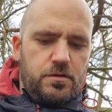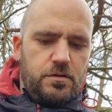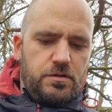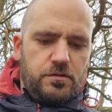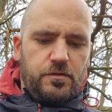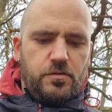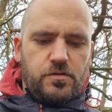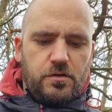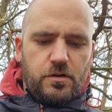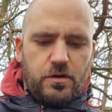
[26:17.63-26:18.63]
And you've
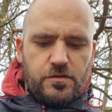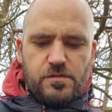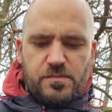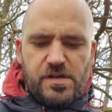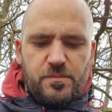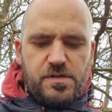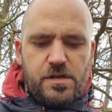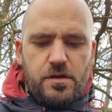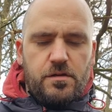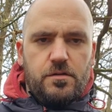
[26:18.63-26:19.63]
also got some tabs
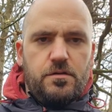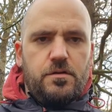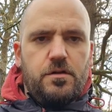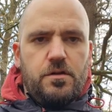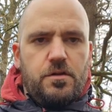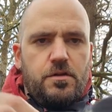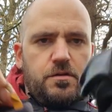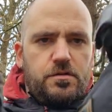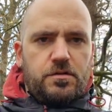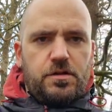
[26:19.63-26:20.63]
here,
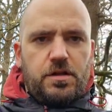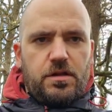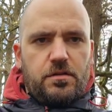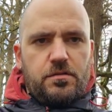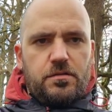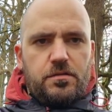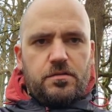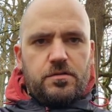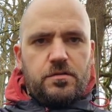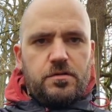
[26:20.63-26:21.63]
so you can
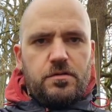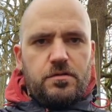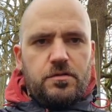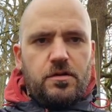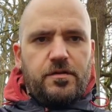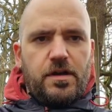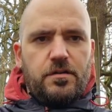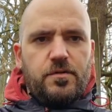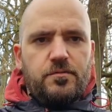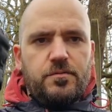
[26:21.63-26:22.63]
sort of hang
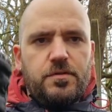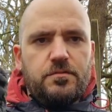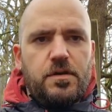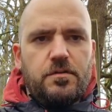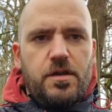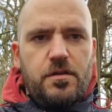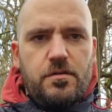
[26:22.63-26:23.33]
them up as well, yeah?